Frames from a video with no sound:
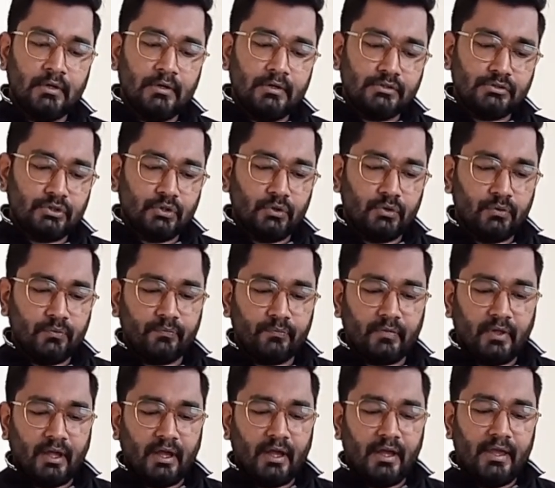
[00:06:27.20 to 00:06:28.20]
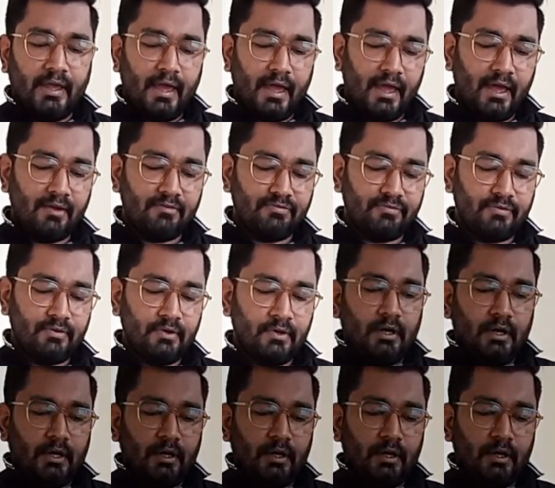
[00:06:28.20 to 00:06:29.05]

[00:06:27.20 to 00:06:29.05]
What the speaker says: So I have